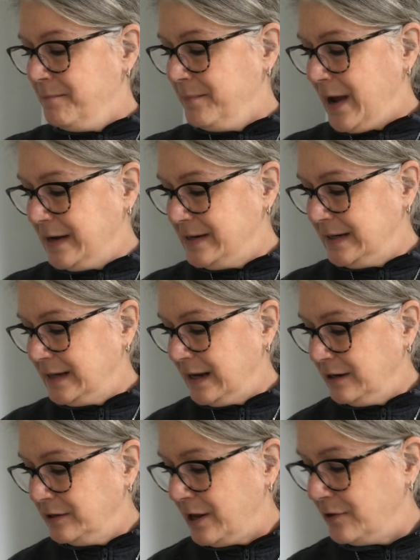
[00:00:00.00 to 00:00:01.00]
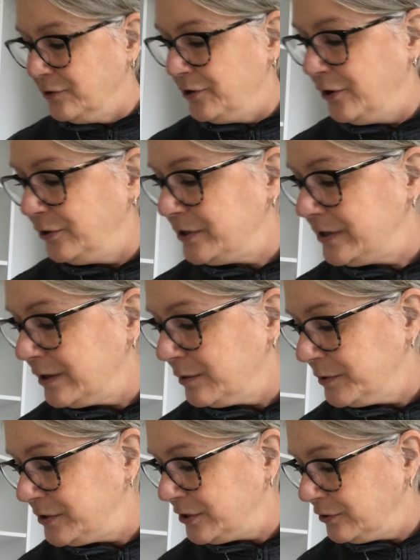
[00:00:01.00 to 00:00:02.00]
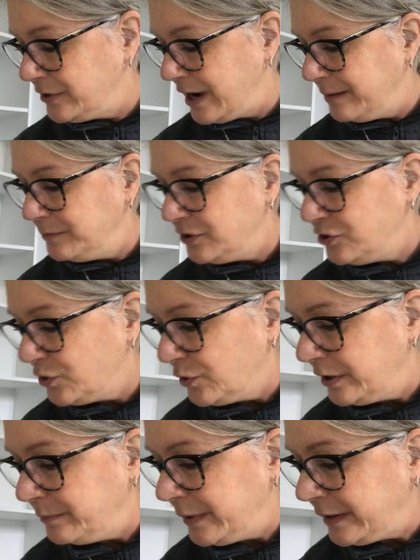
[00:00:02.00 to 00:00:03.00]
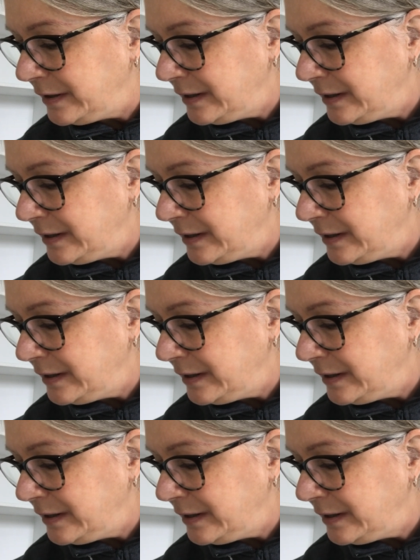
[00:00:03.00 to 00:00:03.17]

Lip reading: I did get another notice. There was still time to join, but